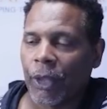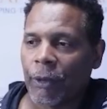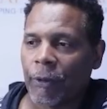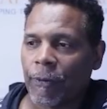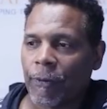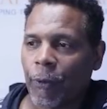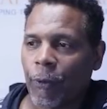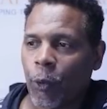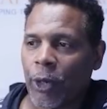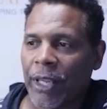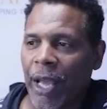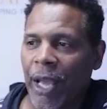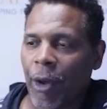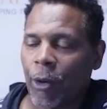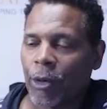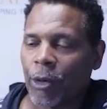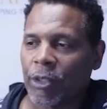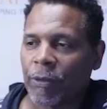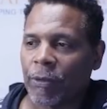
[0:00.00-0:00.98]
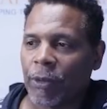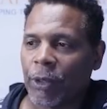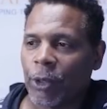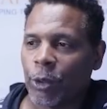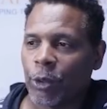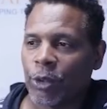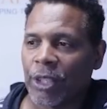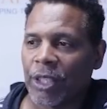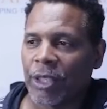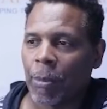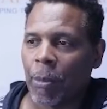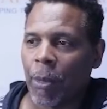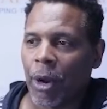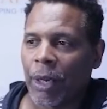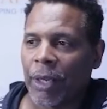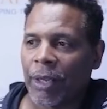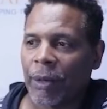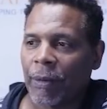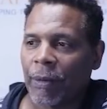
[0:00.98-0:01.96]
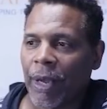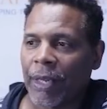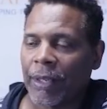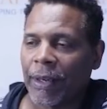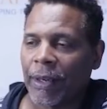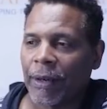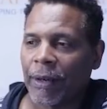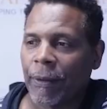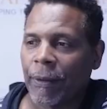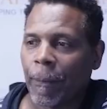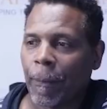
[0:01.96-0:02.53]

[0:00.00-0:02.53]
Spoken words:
40 hours of losing the market right there.